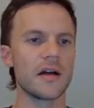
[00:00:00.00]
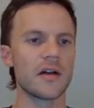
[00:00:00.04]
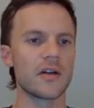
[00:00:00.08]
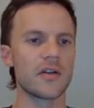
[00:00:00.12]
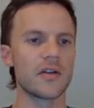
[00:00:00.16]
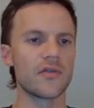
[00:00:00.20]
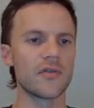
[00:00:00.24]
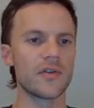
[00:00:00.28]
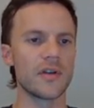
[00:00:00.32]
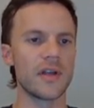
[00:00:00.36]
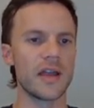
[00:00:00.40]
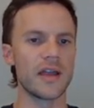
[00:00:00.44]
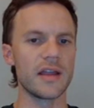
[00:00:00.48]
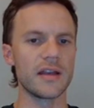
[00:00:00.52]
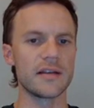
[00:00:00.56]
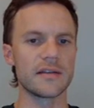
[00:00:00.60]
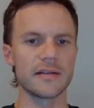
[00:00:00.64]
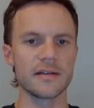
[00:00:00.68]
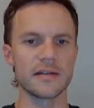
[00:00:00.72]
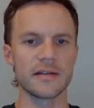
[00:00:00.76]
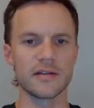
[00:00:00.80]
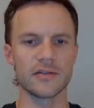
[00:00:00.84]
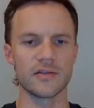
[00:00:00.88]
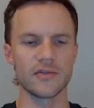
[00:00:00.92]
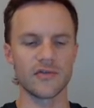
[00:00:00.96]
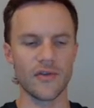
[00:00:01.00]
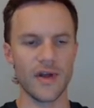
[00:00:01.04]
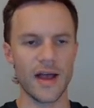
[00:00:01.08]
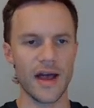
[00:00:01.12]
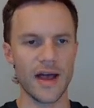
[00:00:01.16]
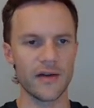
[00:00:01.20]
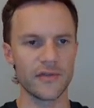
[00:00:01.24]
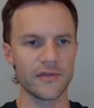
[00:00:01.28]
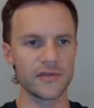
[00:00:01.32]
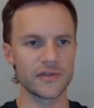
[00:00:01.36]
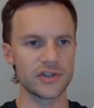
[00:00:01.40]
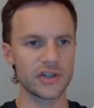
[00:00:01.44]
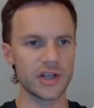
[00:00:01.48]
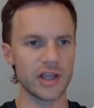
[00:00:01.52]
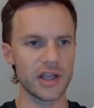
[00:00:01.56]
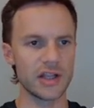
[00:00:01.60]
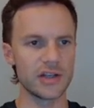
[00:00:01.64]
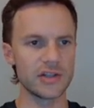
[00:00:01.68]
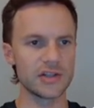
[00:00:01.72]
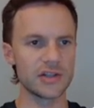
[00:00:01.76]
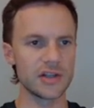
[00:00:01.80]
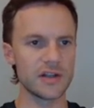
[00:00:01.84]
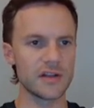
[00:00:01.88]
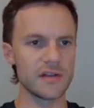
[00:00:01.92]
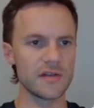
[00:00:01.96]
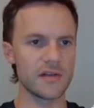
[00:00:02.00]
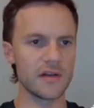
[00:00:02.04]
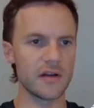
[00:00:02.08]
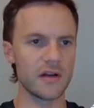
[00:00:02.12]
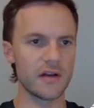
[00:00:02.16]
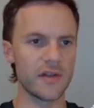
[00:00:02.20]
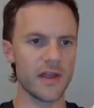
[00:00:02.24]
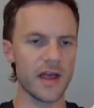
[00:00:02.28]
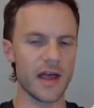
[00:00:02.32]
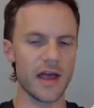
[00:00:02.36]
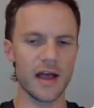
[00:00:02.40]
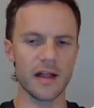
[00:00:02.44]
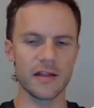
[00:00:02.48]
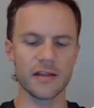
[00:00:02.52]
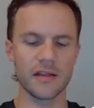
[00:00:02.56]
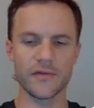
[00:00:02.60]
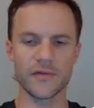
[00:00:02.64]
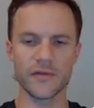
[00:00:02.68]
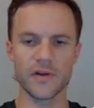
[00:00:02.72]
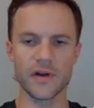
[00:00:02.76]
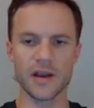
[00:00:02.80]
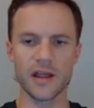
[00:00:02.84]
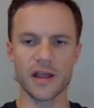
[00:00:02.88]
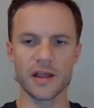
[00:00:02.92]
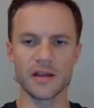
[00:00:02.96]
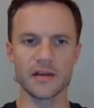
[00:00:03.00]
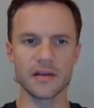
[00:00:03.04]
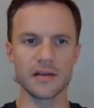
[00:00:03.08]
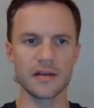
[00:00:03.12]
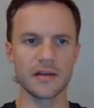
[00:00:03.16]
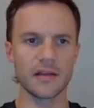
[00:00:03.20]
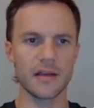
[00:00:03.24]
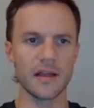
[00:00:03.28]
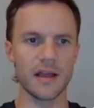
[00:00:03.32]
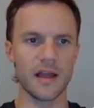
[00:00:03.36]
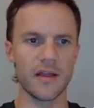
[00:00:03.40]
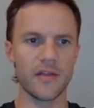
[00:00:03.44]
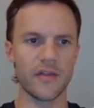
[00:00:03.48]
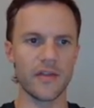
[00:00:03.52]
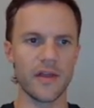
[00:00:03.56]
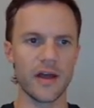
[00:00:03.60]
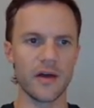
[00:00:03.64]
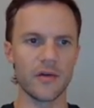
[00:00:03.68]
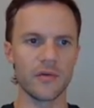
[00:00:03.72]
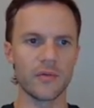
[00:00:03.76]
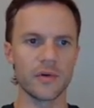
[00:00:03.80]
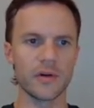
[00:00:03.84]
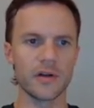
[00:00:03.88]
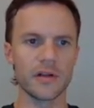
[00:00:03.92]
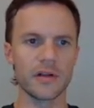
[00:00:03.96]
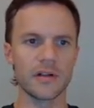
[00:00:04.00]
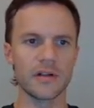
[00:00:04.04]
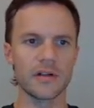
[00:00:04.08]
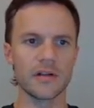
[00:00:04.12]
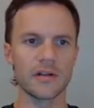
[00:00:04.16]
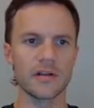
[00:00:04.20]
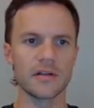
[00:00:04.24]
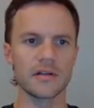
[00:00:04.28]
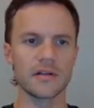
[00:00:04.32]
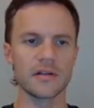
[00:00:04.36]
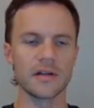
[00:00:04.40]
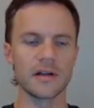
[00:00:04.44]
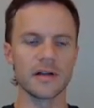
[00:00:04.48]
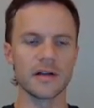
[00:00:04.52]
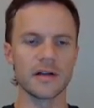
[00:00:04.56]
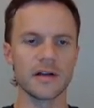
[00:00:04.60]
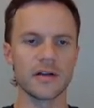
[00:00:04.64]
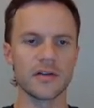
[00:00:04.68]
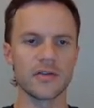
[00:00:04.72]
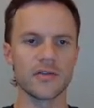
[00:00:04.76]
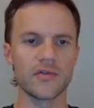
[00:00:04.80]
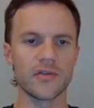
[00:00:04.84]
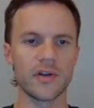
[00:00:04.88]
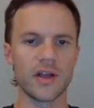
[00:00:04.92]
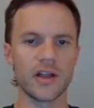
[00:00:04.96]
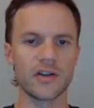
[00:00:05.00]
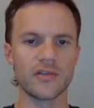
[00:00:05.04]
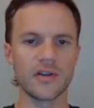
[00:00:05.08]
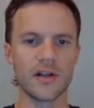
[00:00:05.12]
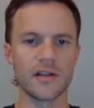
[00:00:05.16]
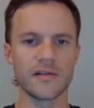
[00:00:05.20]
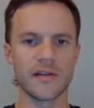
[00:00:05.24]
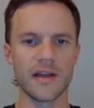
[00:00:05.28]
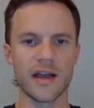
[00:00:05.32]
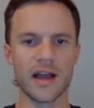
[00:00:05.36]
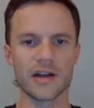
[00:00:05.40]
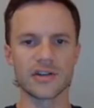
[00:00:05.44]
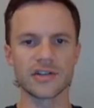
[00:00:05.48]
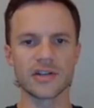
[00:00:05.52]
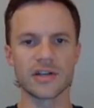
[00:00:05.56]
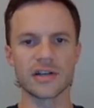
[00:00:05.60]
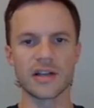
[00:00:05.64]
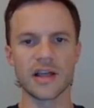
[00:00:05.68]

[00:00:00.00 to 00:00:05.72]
create draft changes on the hat's front end, and that will create transaction